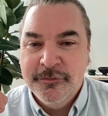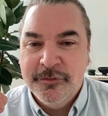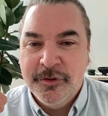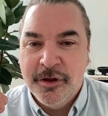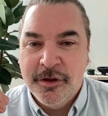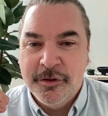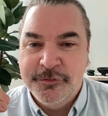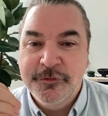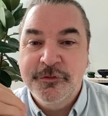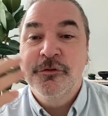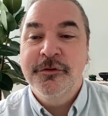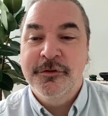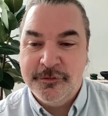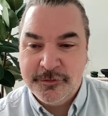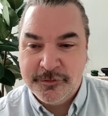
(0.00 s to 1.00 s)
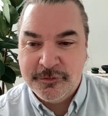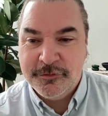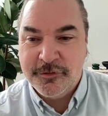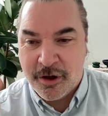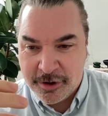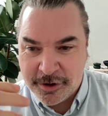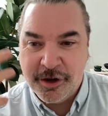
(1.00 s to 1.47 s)
of students
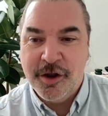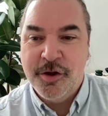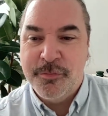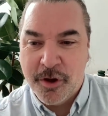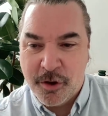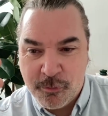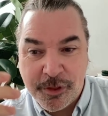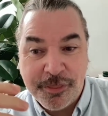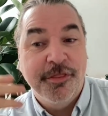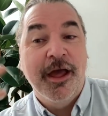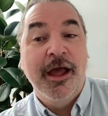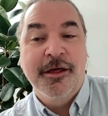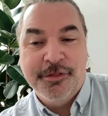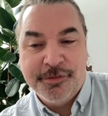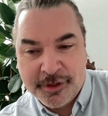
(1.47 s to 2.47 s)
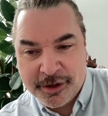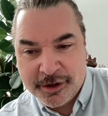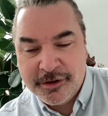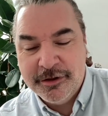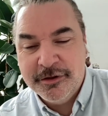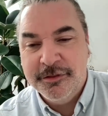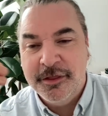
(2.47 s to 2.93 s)
talking about what they
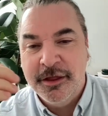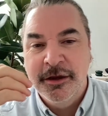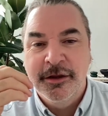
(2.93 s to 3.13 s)
think, then